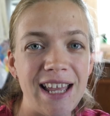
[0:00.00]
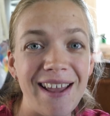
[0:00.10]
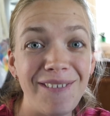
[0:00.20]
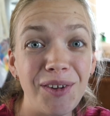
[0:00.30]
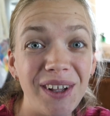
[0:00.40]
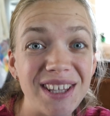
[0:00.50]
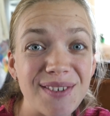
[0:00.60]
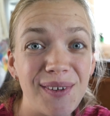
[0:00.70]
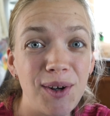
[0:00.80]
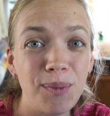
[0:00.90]
If you like
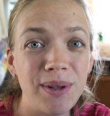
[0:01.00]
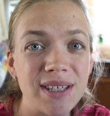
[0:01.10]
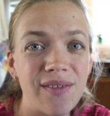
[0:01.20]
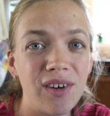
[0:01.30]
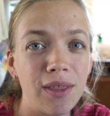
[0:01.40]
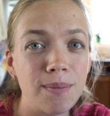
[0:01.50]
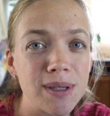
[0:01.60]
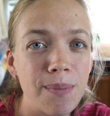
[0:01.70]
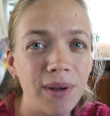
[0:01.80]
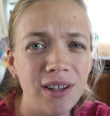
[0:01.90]
this video, please give it a
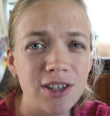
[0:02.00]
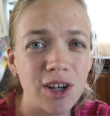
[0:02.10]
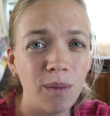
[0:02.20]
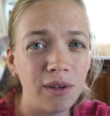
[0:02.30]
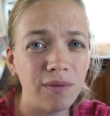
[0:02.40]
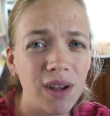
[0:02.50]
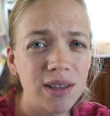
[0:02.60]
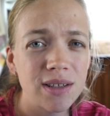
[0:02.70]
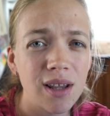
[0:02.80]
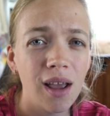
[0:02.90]
thumbs up and share it with your
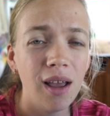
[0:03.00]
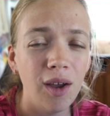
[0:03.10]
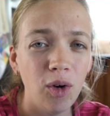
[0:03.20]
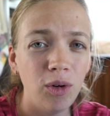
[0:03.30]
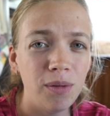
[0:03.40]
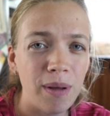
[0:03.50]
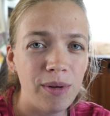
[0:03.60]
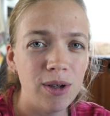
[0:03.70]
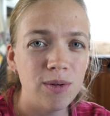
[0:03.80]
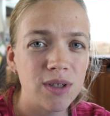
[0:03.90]
friends who could
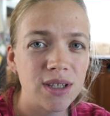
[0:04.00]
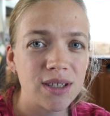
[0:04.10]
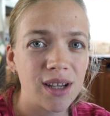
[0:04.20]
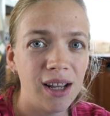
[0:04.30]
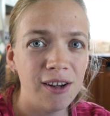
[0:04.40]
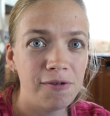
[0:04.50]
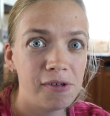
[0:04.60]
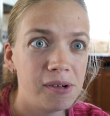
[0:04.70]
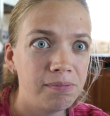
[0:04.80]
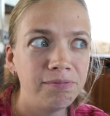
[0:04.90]
maybe use this kind
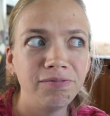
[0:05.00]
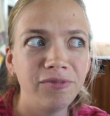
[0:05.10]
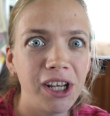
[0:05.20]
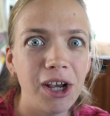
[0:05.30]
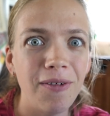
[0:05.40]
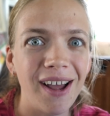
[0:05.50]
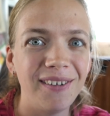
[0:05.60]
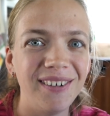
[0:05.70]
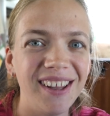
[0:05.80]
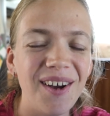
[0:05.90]
of video. I
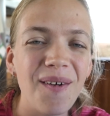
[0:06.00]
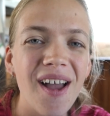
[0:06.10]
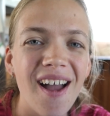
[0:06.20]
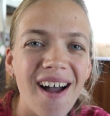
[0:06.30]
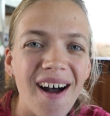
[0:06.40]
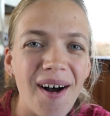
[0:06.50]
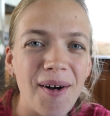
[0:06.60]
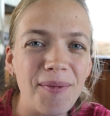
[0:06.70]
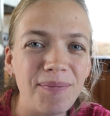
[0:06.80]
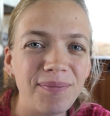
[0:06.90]
don't really know.
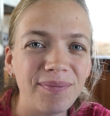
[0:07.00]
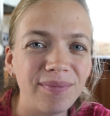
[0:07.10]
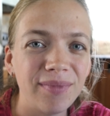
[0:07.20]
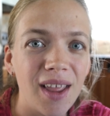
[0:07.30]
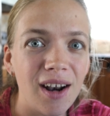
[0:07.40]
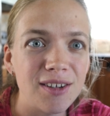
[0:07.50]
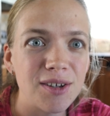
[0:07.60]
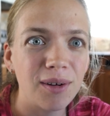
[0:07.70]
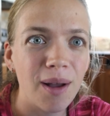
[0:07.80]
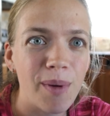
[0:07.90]
Um, and
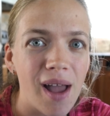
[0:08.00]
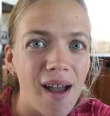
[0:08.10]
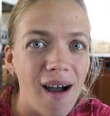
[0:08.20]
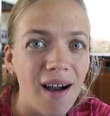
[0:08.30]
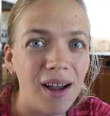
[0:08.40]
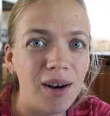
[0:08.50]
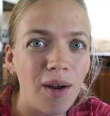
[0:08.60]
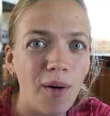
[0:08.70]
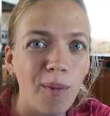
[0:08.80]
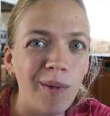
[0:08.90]
also comment
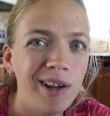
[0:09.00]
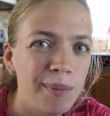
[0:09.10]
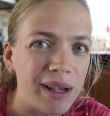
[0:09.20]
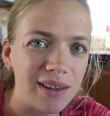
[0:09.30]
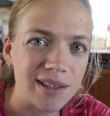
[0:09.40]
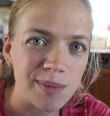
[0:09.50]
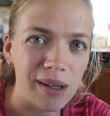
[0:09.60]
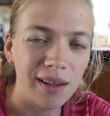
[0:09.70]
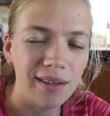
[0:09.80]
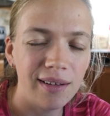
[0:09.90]
on what you're making this
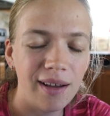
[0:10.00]
week.